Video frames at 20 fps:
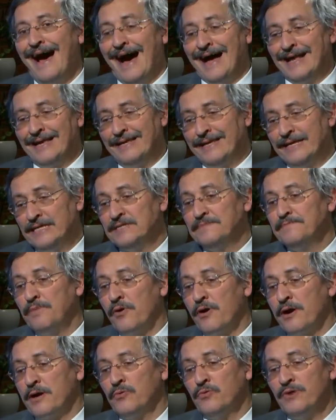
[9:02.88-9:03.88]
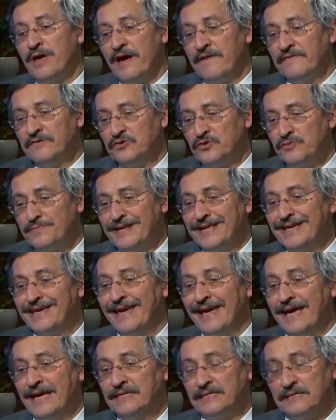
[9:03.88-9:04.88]
At this point, we have so many
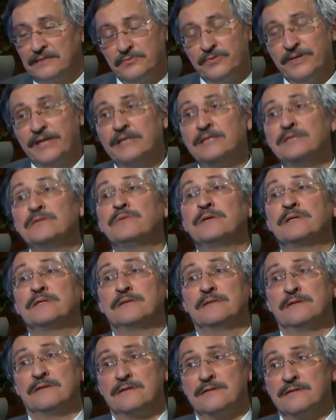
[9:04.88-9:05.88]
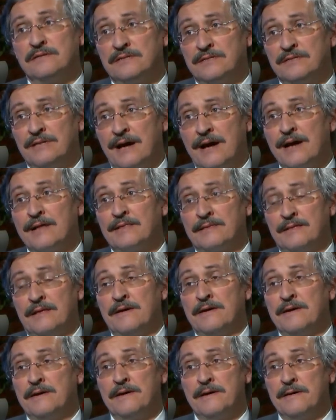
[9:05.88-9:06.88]
cases within Switzerland that
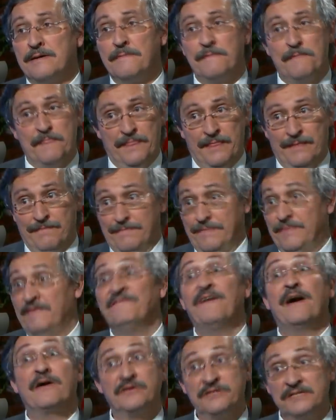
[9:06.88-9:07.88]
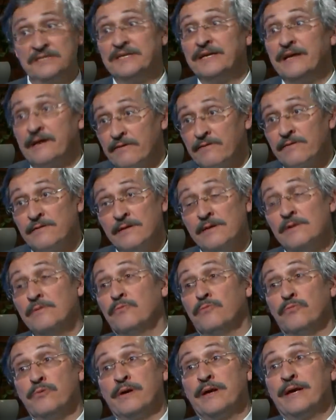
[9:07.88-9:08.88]
the virus is here.
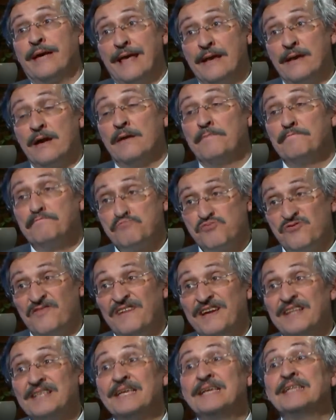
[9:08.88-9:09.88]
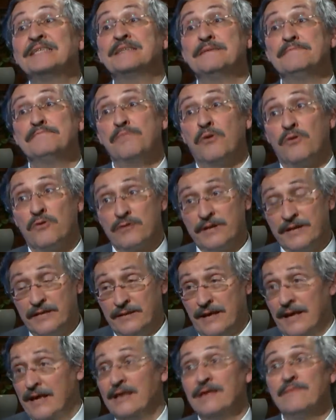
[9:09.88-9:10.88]
Mm-hmm. We cannot prevent its import
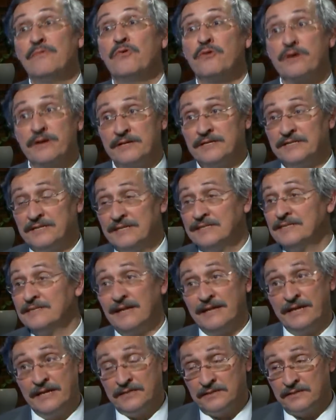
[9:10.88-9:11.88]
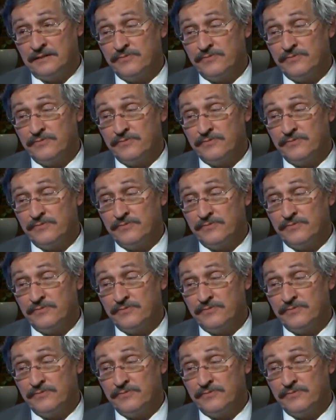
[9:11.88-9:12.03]
anymore in the sense that it's